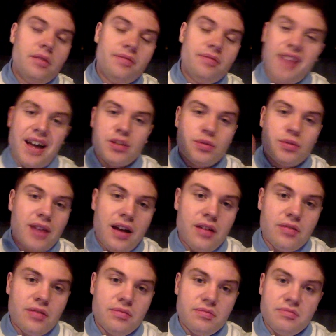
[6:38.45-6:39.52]
That's
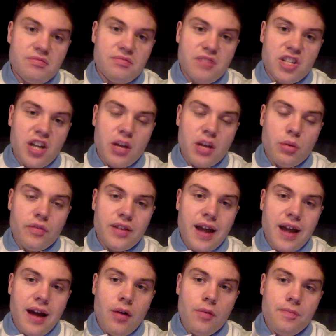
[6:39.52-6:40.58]
without a shadow of a
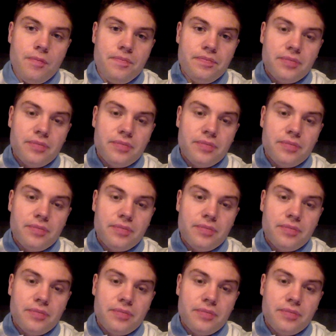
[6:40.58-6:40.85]
doubt.